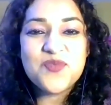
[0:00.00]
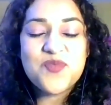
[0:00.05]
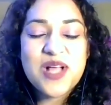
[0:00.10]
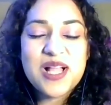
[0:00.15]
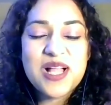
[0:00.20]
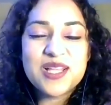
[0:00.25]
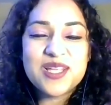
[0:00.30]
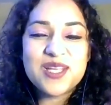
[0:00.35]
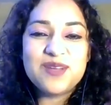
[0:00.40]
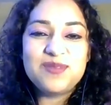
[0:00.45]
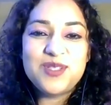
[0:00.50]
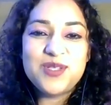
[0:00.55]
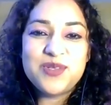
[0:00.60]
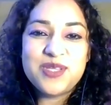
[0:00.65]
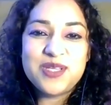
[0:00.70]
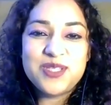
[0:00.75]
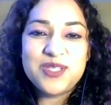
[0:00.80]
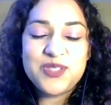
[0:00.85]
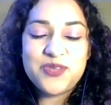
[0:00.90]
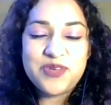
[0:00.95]
welcome to
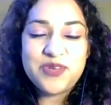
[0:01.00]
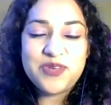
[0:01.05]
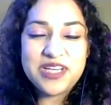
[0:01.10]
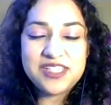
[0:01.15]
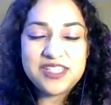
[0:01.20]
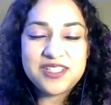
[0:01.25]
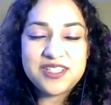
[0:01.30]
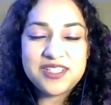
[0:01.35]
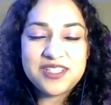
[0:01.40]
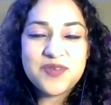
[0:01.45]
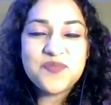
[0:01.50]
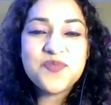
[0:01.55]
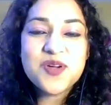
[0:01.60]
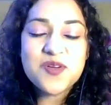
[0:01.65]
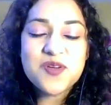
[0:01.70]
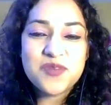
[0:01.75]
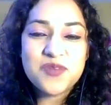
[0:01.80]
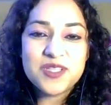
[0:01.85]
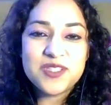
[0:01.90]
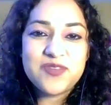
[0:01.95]
the Sreshtha
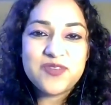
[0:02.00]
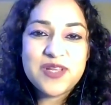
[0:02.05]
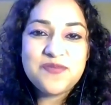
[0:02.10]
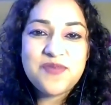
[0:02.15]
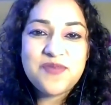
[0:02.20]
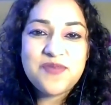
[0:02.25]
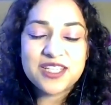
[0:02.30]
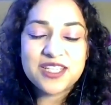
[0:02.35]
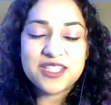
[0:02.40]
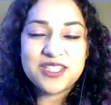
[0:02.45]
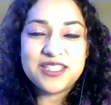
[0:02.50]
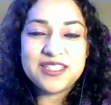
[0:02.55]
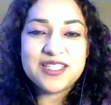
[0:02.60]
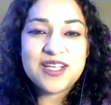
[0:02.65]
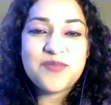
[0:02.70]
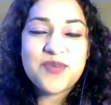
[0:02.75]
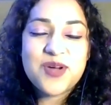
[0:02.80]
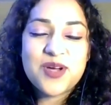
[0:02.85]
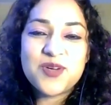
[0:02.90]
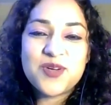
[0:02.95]
Purposefully Passionate
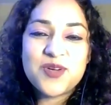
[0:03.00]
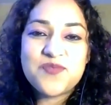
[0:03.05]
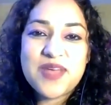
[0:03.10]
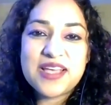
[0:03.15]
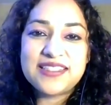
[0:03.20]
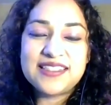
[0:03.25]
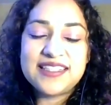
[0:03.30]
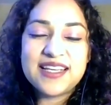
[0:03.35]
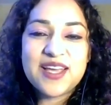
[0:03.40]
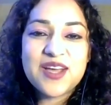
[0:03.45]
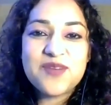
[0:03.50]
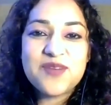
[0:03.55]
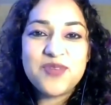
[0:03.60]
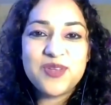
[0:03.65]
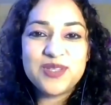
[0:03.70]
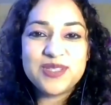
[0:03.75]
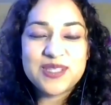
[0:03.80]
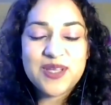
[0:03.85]
About Domestic Abuse